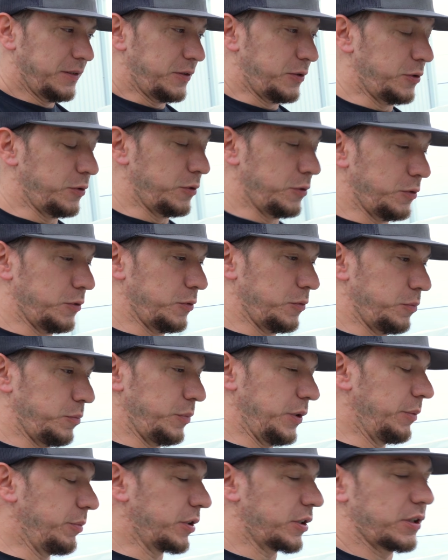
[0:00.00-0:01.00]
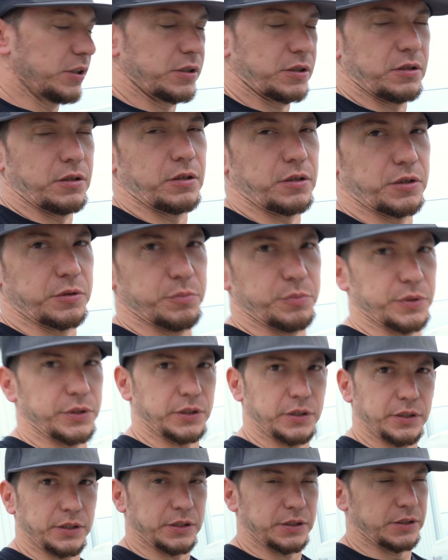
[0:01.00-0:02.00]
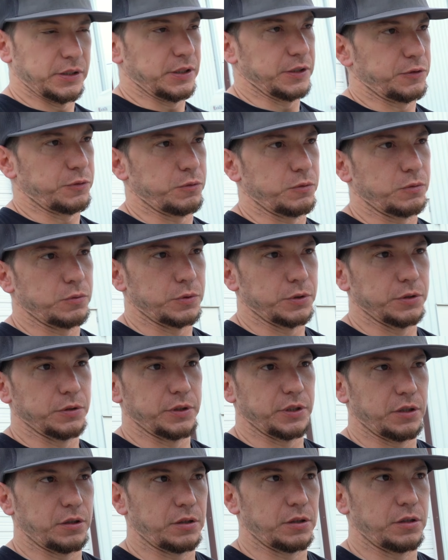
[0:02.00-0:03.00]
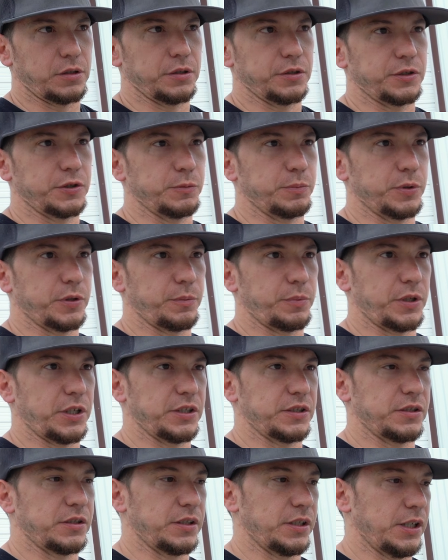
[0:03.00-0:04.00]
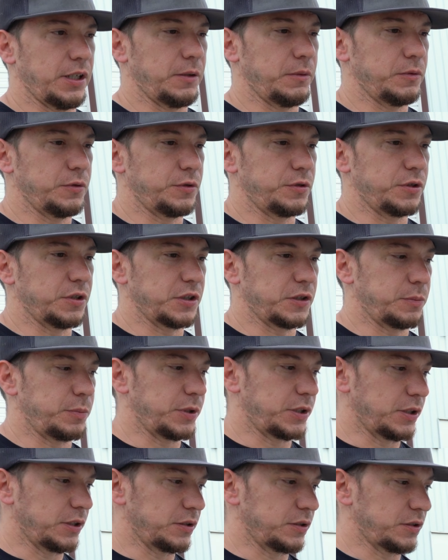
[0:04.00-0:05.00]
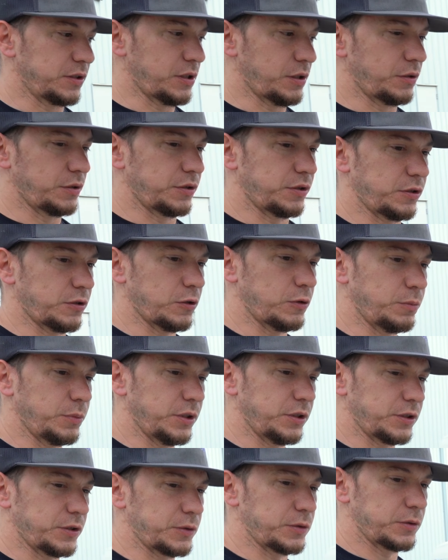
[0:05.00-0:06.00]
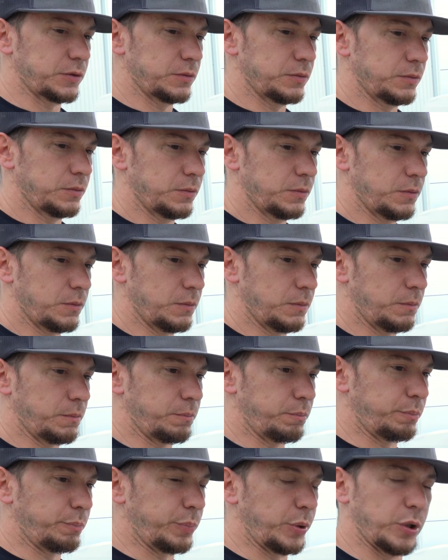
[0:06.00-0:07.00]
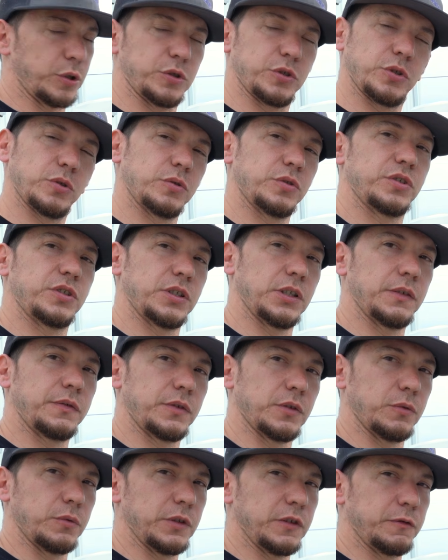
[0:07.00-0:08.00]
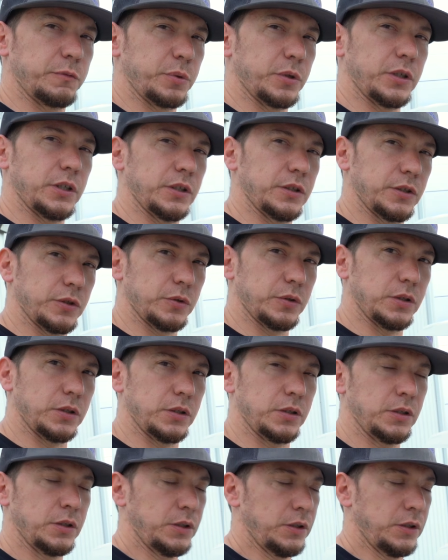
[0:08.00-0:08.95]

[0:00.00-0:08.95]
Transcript: to mimic this car completely, it's really hard to put a price on that, just because there's so much personal stuff that we've put into it.